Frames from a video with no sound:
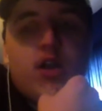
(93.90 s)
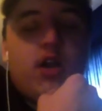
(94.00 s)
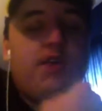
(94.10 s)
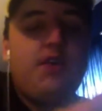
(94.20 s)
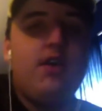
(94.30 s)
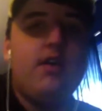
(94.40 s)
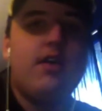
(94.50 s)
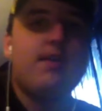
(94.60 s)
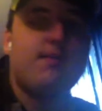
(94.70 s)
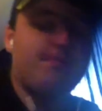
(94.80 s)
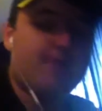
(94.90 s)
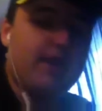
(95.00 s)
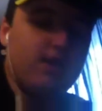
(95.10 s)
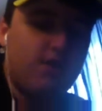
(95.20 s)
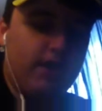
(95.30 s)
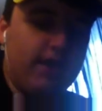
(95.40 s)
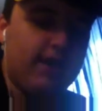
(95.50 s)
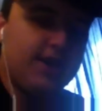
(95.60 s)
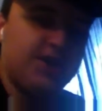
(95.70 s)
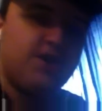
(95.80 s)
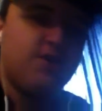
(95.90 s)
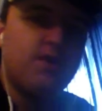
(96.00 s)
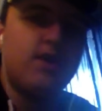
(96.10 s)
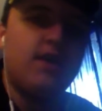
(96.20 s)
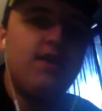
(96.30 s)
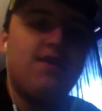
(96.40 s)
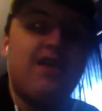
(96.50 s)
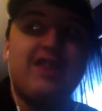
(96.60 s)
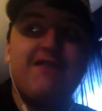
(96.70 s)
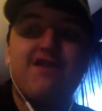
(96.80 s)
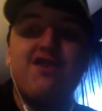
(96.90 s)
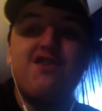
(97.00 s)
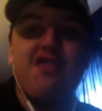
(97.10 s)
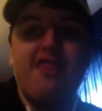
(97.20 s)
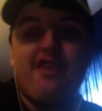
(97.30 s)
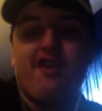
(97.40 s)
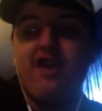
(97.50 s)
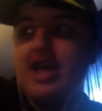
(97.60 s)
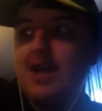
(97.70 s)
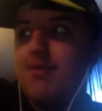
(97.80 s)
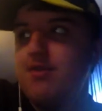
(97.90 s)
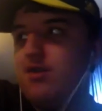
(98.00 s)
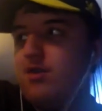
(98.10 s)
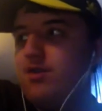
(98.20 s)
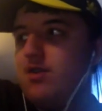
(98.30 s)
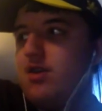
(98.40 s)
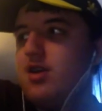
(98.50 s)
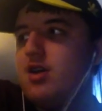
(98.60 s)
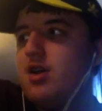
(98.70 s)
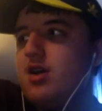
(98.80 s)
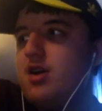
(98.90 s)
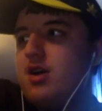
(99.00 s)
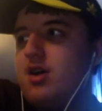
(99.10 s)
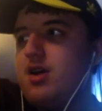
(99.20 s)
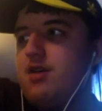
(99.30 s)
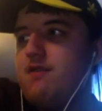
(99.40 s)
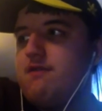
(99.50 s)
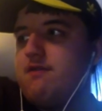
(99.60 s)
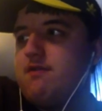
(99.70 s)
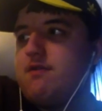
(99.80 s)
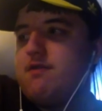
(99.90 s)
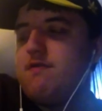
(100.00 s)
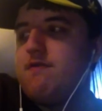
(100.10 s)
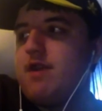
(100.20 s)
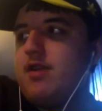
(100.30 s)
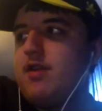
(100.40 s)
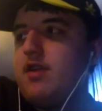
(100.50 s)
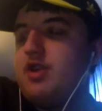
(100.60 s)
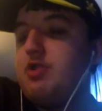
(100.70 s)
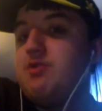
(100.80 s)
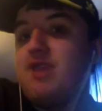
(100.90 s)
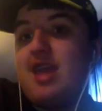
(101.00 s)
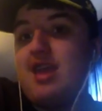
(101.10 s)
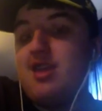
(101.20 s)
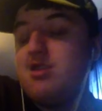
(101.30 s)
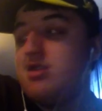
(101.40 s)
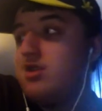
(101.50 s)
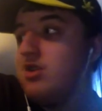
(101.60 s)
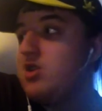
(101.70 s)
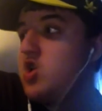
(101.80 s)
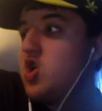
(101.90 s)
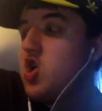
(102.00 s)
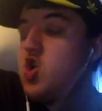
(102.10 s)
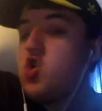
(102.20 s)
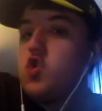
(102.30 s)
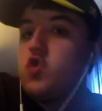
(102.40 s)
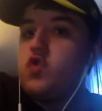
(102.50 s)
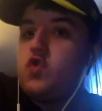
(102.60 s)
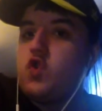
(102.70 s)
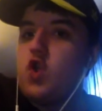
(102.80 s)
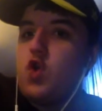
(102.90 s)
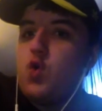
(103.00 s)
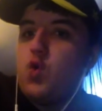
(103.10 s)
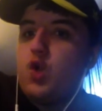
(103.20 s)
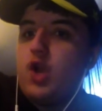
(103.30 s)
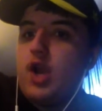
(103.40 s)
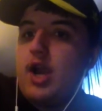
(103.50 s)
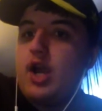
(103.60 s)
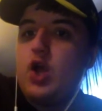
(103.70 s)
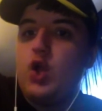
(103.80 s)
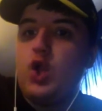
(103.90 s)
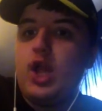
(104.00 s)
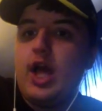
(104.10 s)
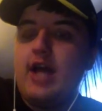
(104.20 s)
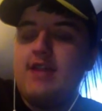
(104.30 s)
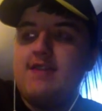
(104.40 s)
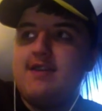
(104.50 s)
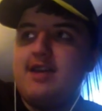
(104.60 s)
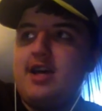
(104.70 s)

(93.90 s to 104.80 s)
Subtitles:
Erza. Like, my only connection to her is like the first 30 episodes of Fairy Tail that she was in. So, not a whole lot.